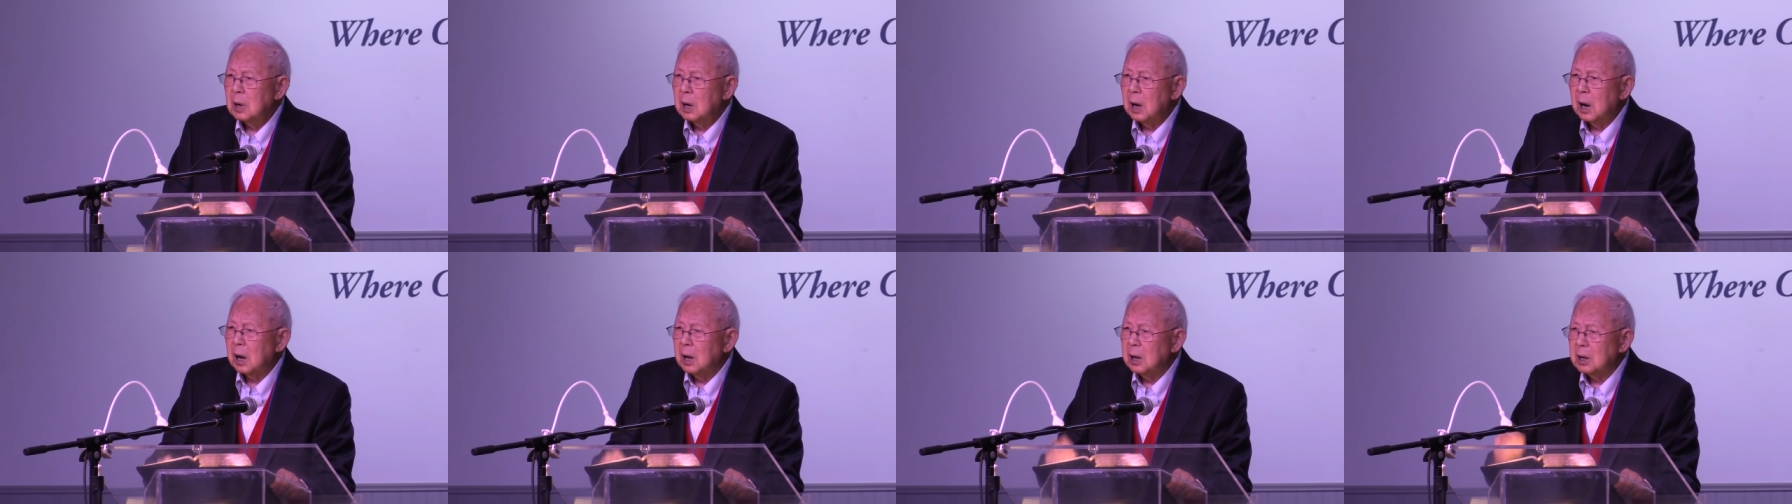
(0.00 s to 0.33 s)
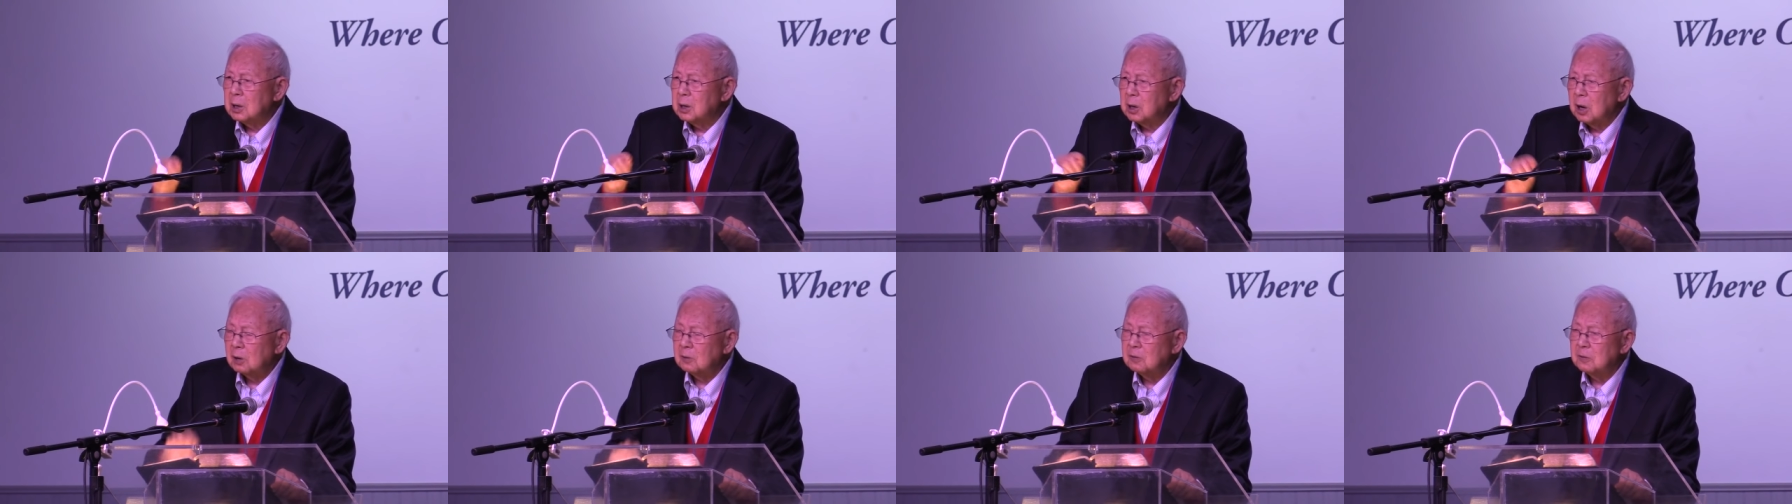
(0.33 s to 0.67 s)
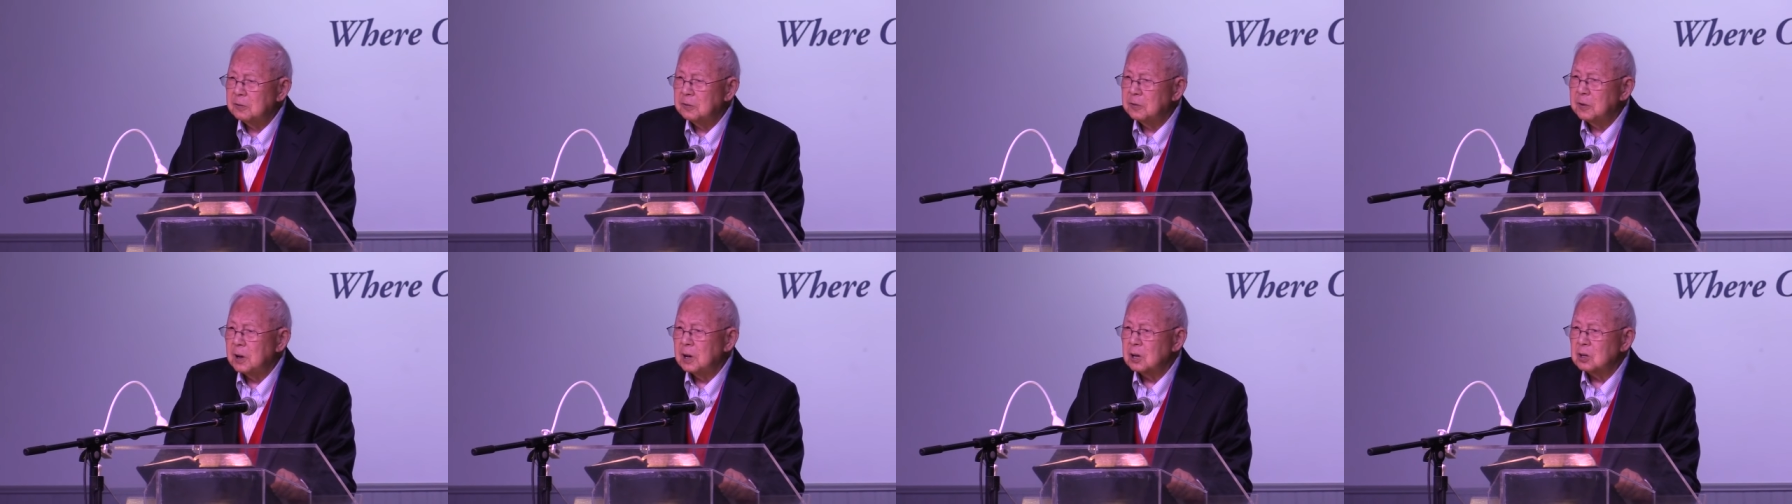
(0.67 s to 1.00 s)
I
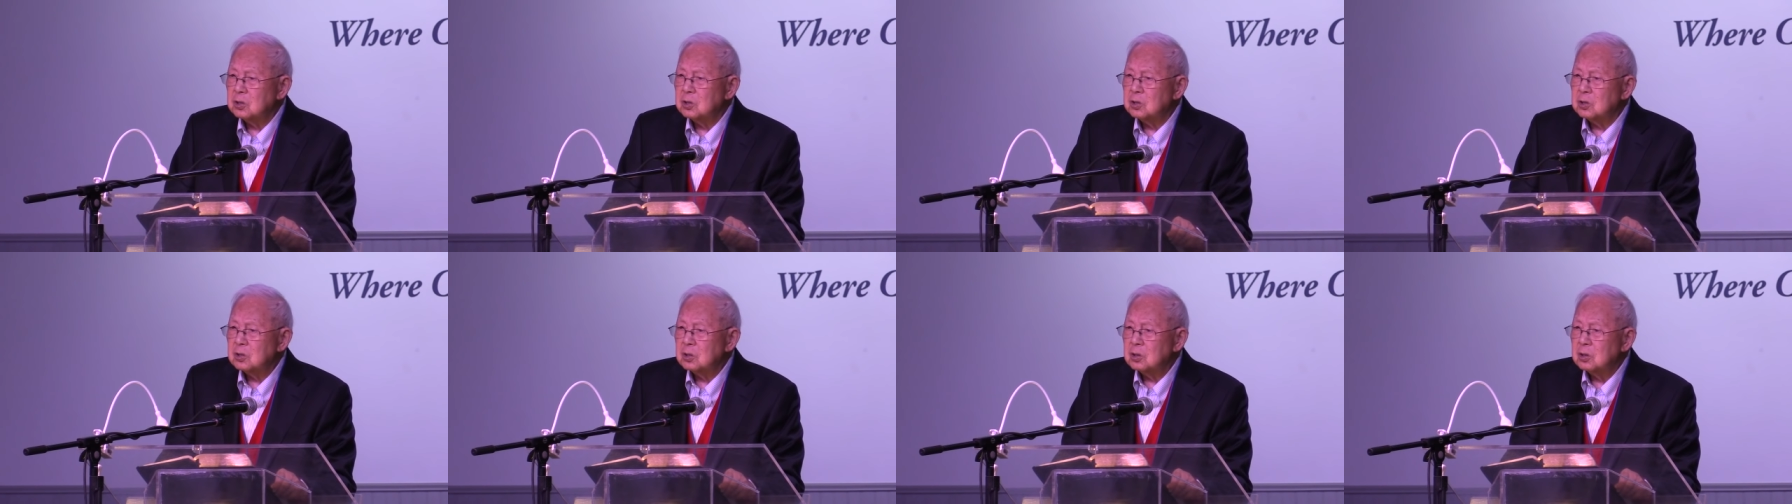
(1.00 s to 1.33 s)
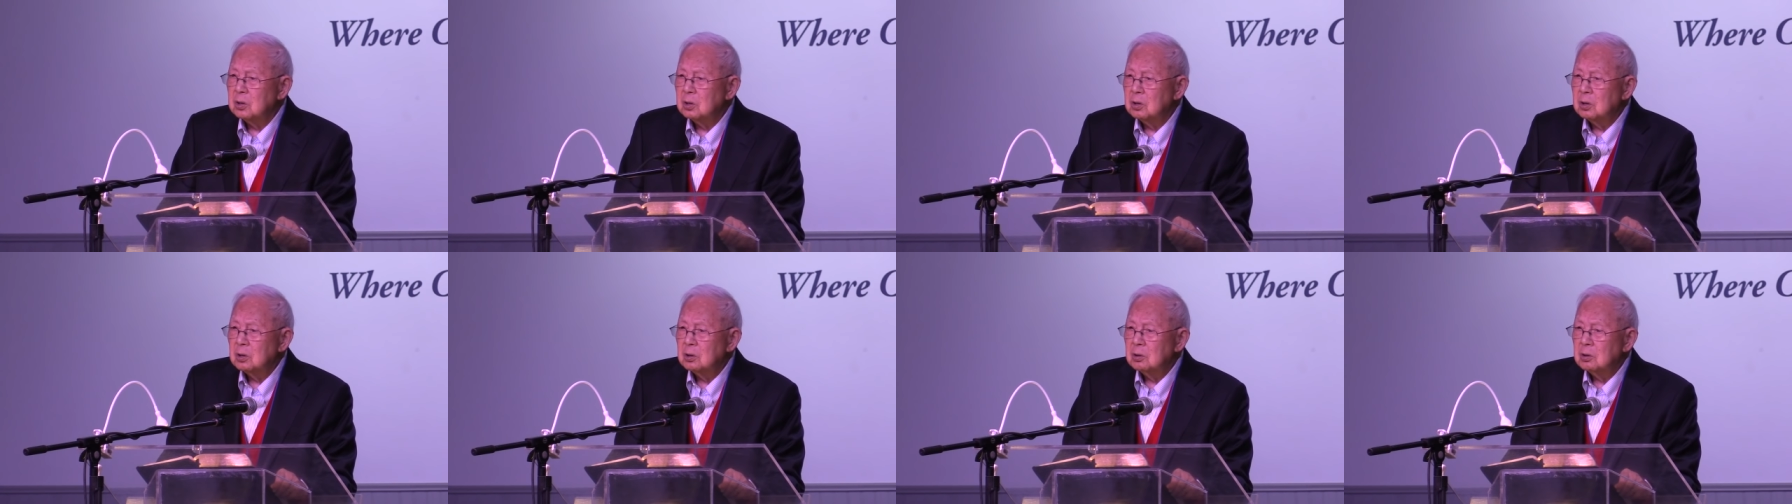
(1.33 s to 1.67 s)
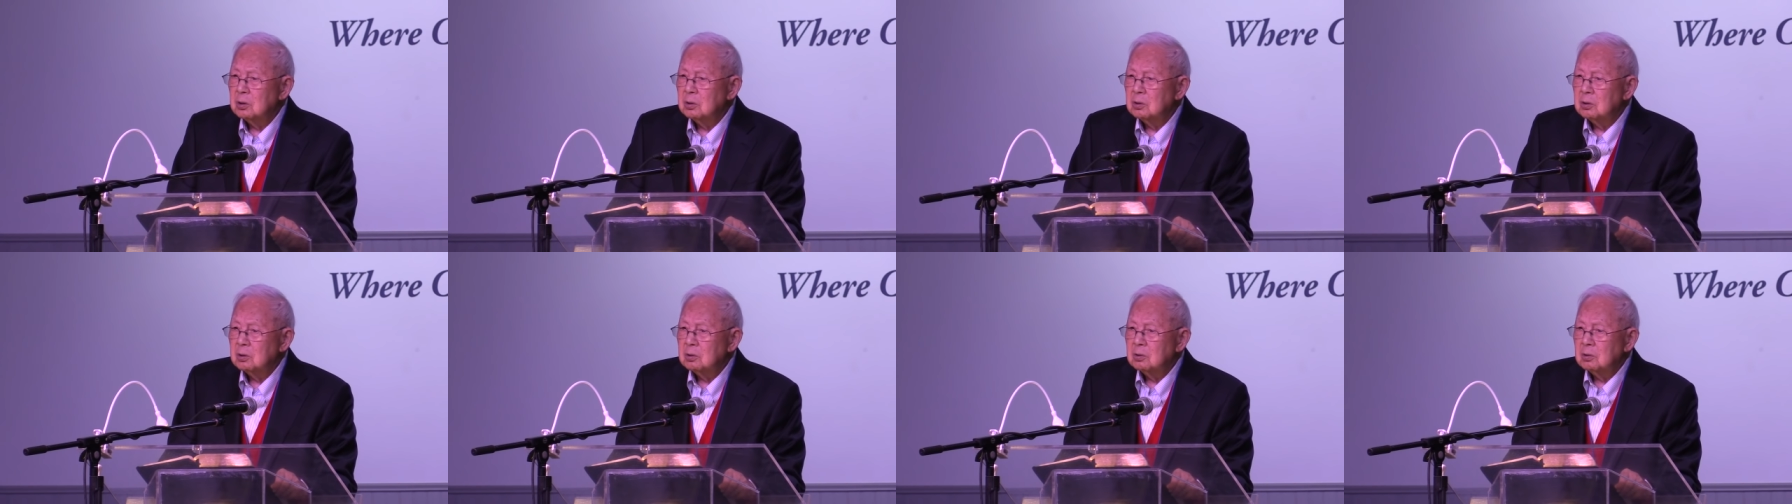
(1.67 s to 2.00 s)
confess,
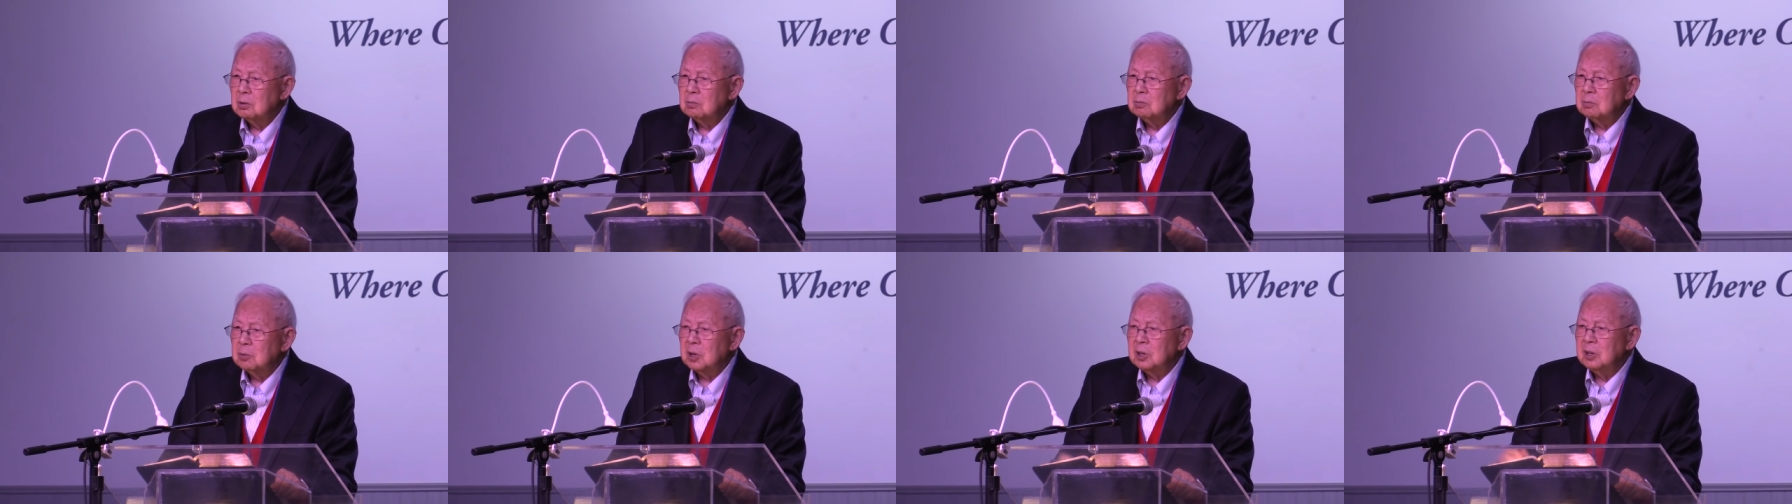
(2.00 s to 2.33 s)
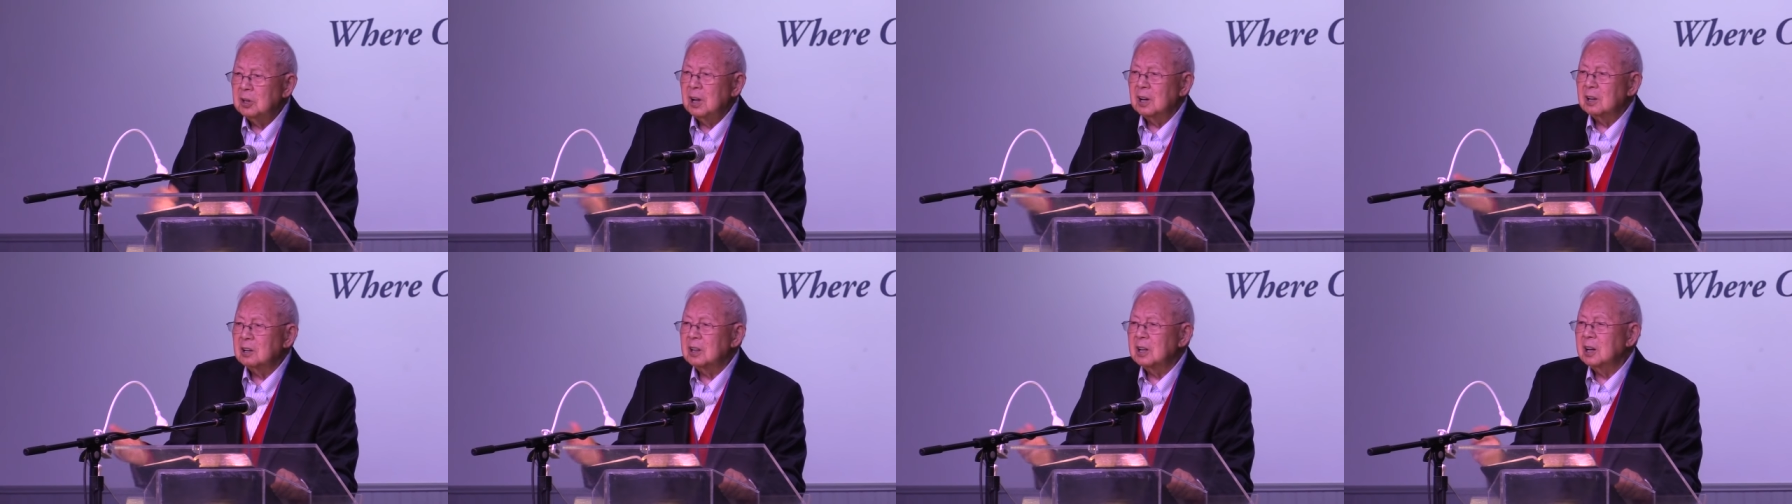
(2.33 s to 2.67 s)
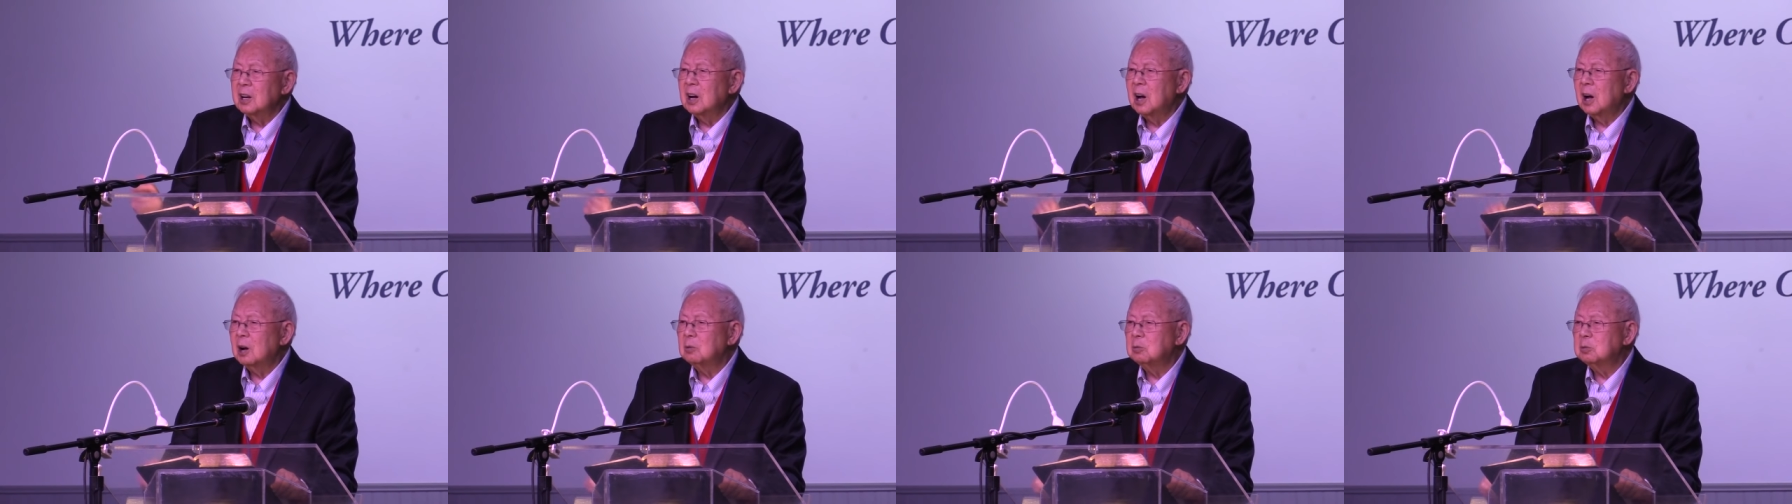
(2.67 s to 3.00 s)
but
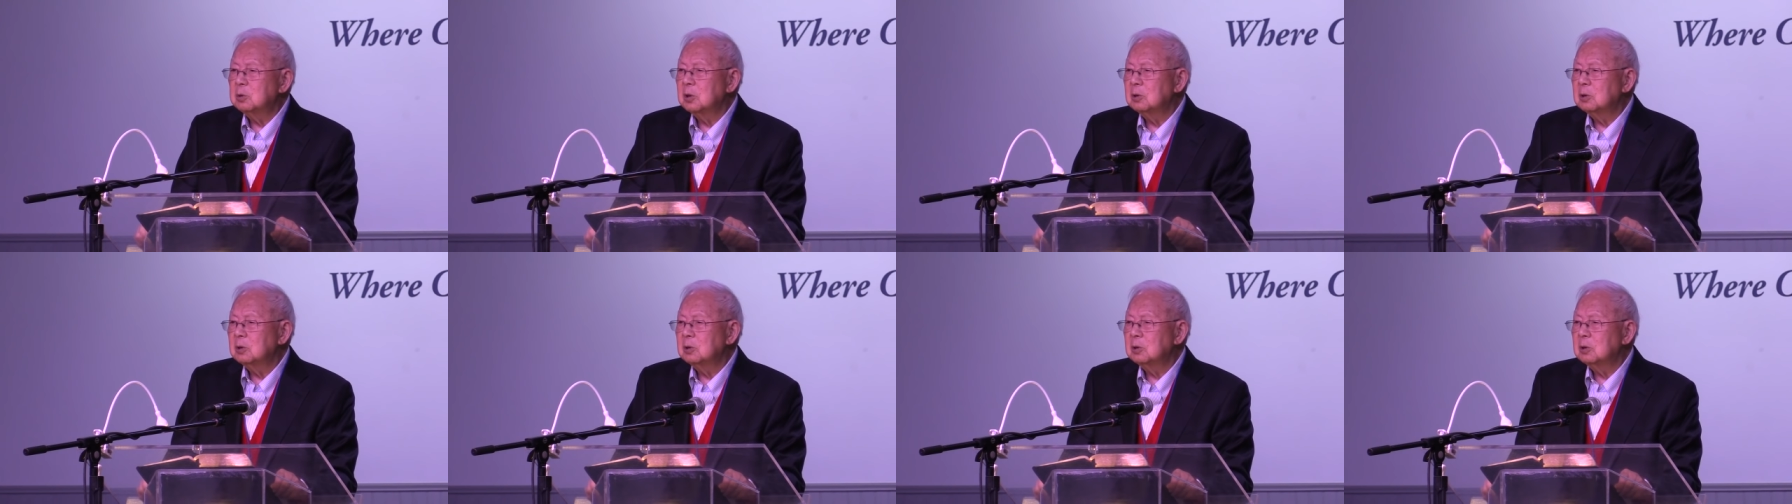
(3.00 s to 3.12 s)
nothing happened.